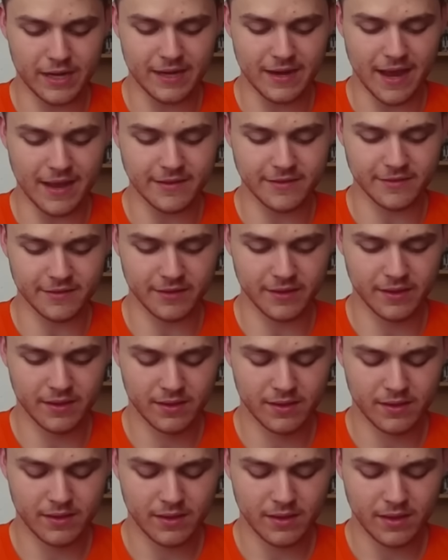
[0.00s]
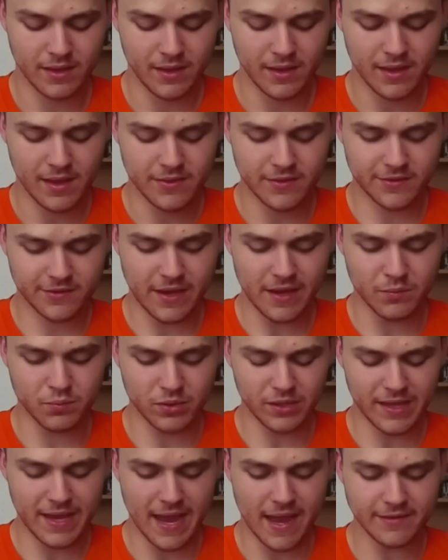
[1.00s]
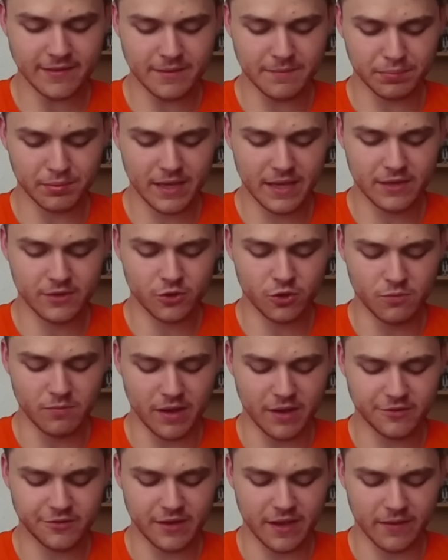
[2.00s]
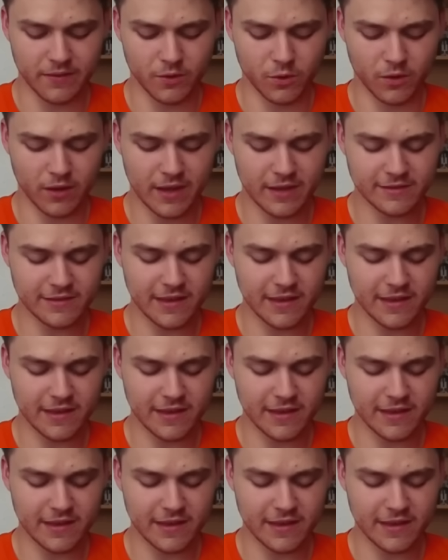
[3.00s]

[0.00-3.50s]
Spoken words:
nicely. This guy really hasn't played too much yet, though, guys.